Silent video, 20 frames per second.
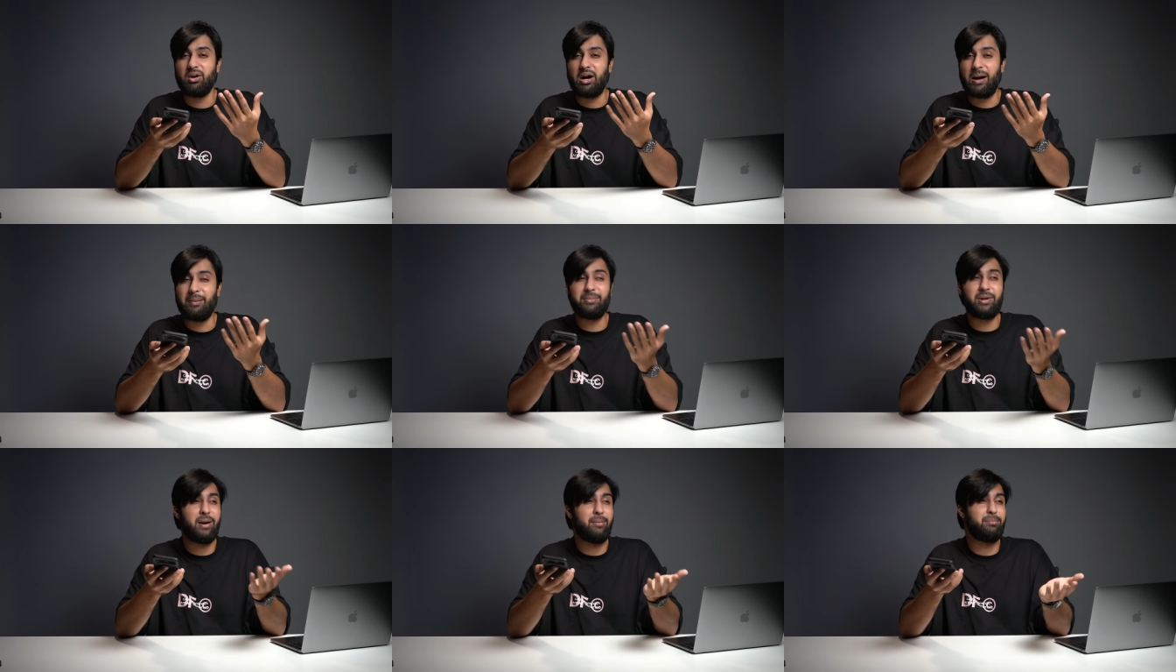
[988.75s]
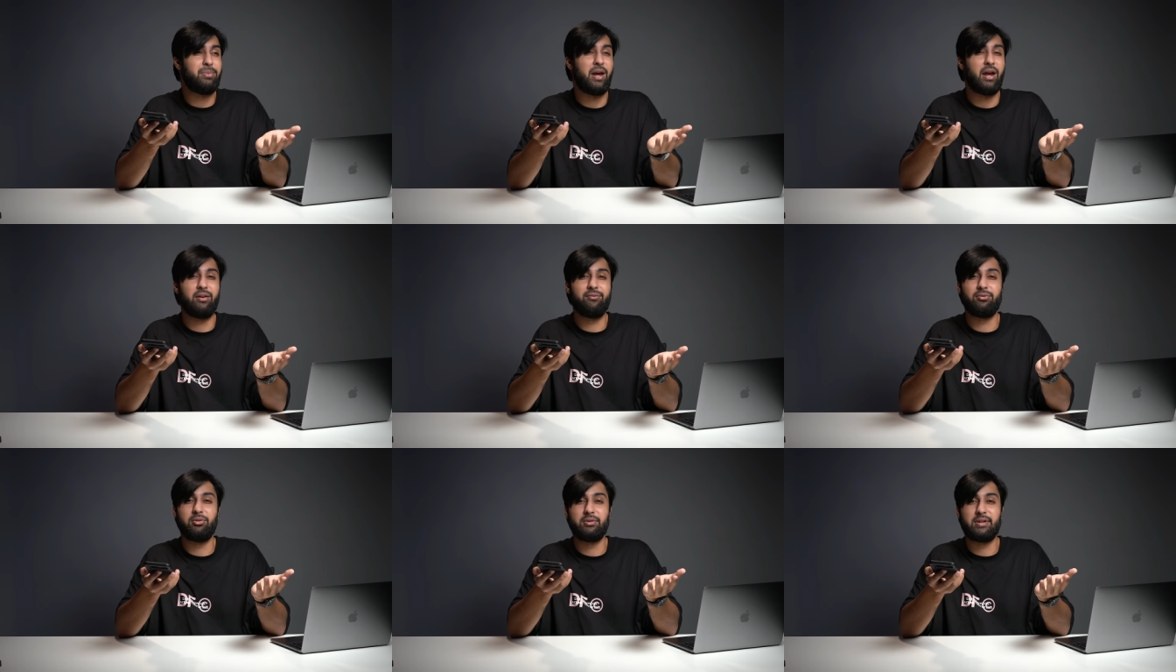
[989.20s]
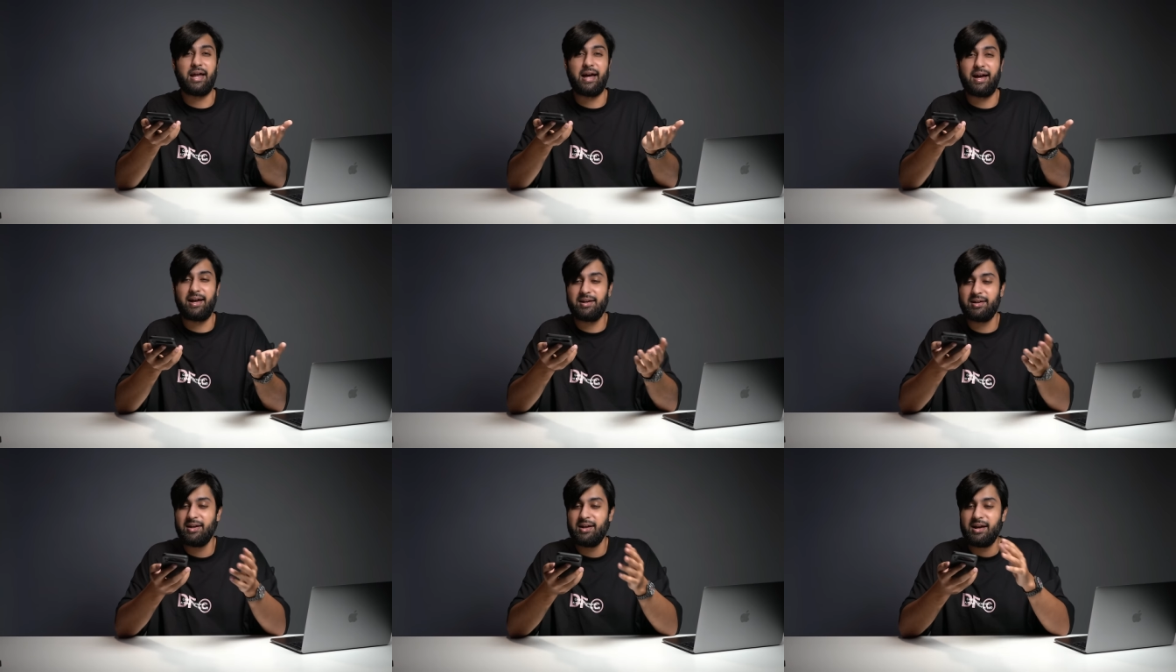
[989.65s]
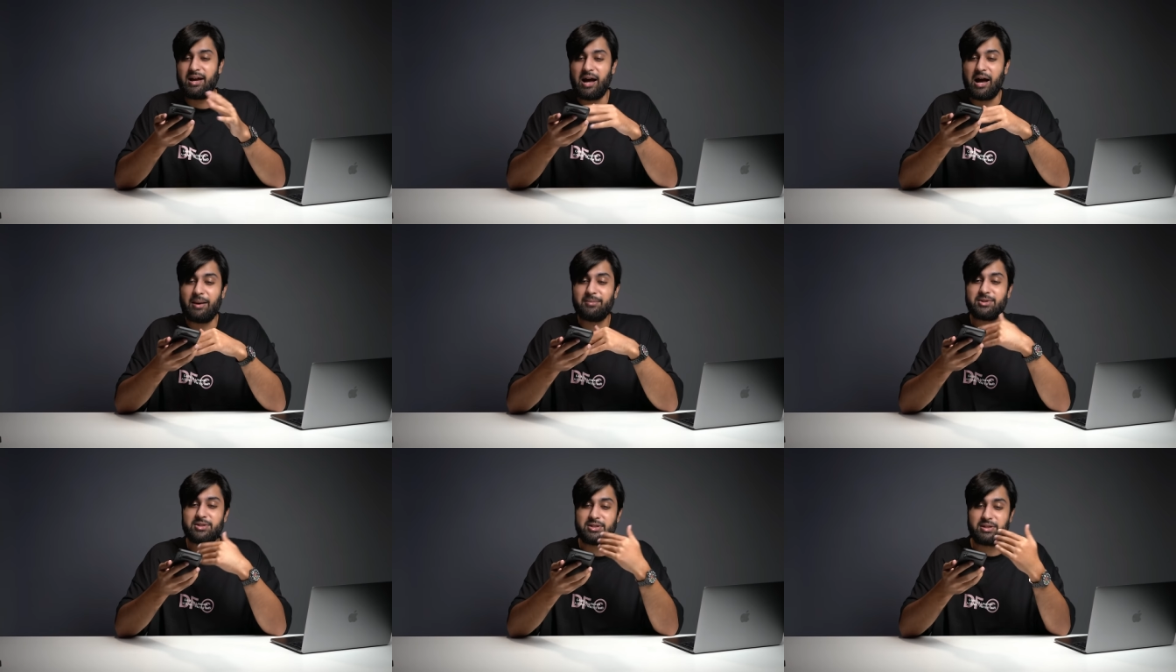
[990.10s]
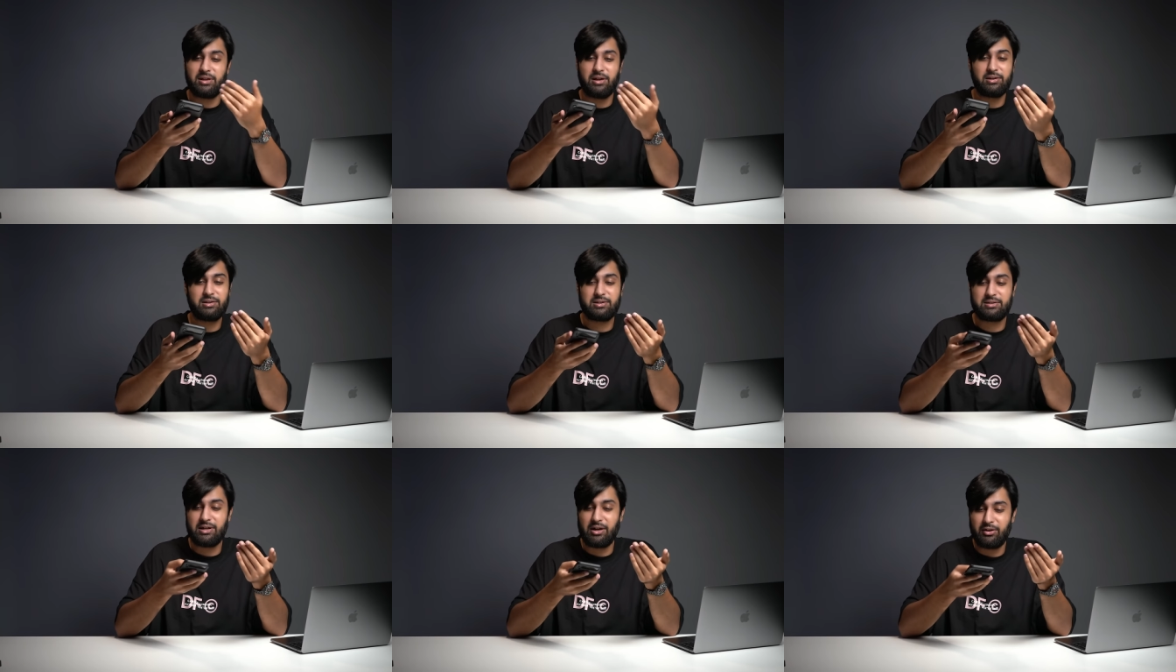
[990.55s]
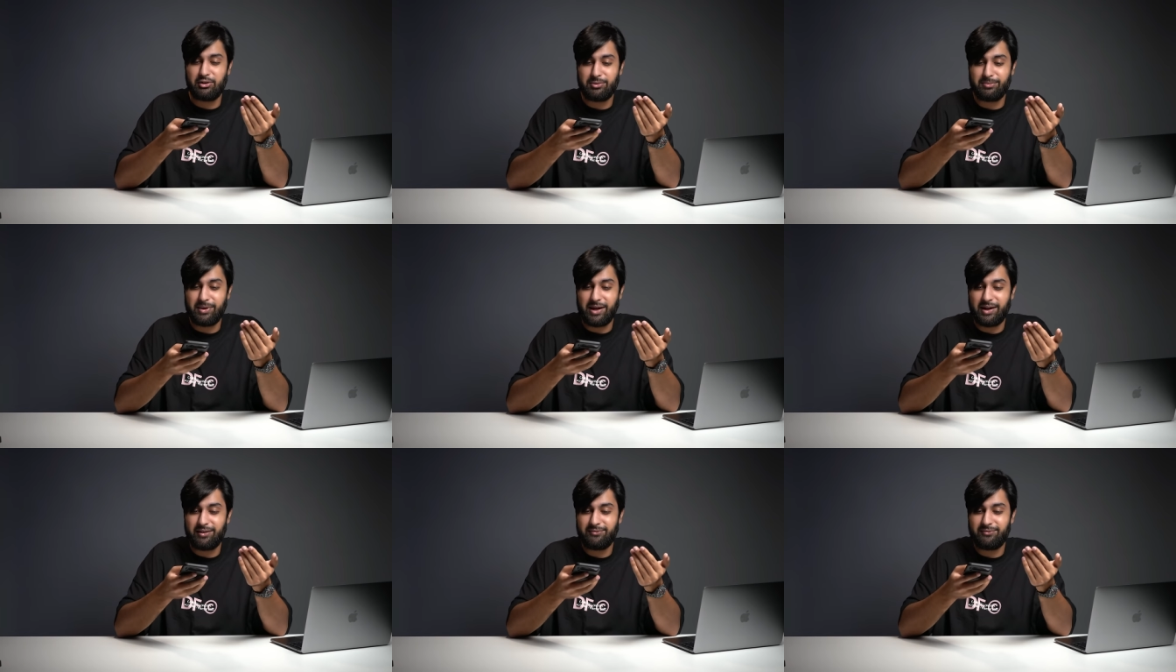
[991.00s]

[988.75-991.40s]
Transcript: I'm not paid for that. I'm just here to tell you my